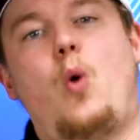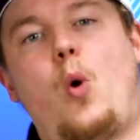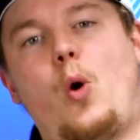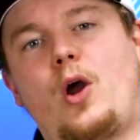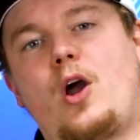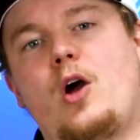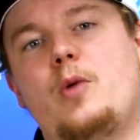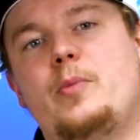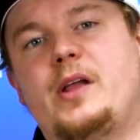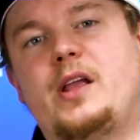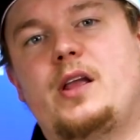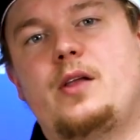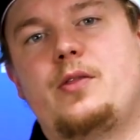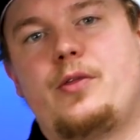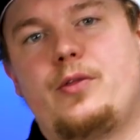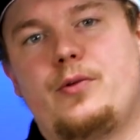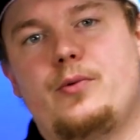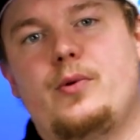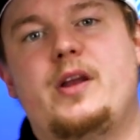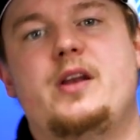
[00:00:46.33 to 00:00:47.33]
or coming
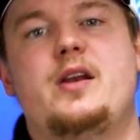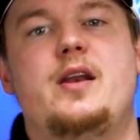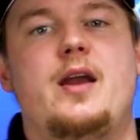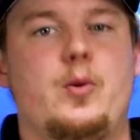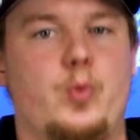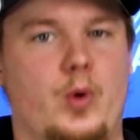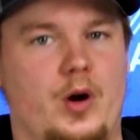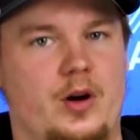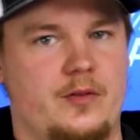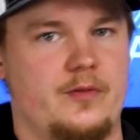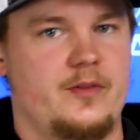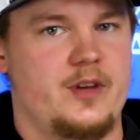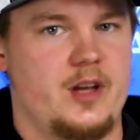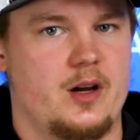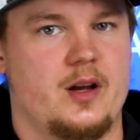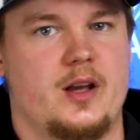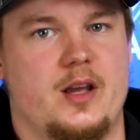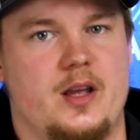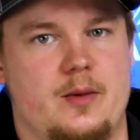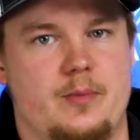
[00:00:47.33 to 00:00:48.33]
in through a network
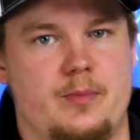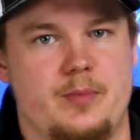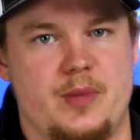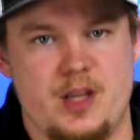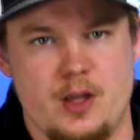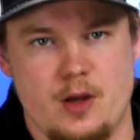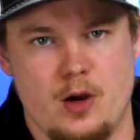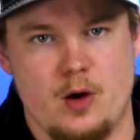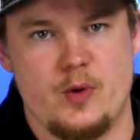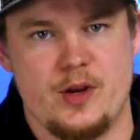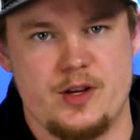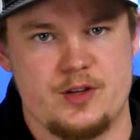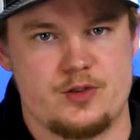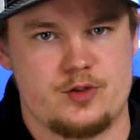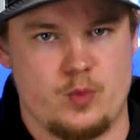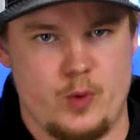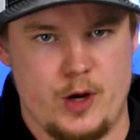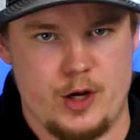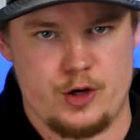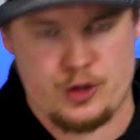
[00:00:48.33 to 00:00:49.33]
via a PoE
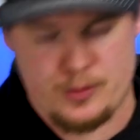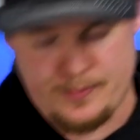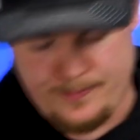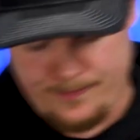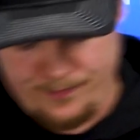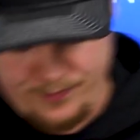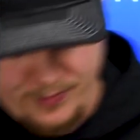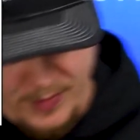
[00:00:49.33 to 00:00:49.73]
switch.